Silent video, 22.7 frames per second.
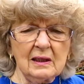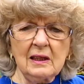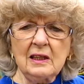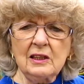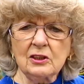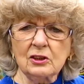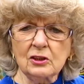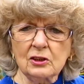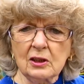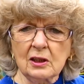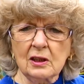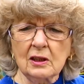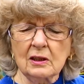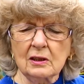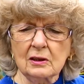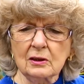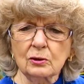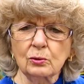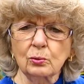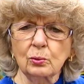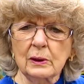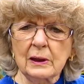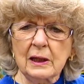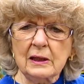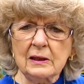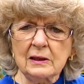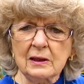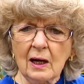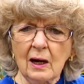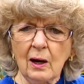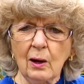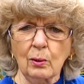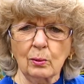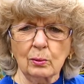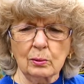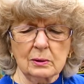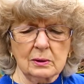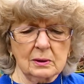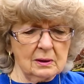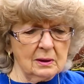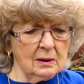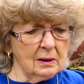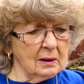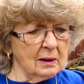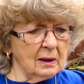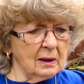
he stutters when he talks.